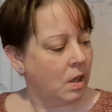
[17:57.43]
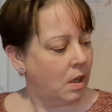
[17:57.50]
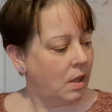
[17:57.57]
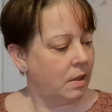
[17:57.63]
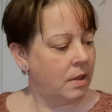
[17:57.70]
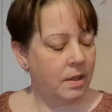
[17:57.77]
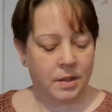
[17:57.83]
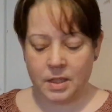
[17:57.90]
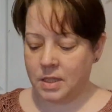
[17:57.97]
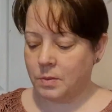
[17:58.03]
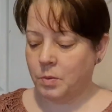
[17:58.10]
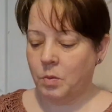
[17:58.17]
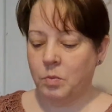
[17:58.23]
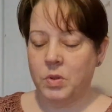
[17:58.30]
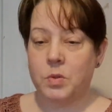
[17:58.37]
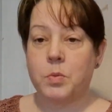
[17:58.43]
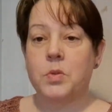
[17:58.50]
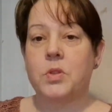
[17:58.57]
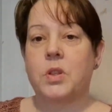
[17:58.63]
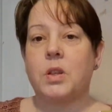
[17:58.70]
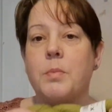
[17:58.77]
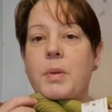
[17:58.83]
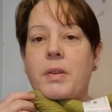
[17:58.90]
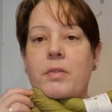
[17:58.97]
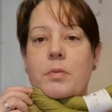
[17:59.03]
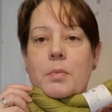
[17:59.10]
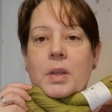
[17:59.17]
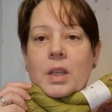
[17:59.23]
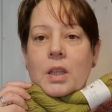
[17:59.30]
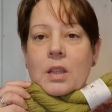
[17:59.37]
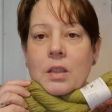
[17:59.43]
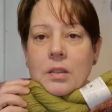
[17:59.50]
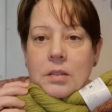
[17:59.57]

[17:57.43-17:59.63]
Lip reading: And then this one, which was going to be for me,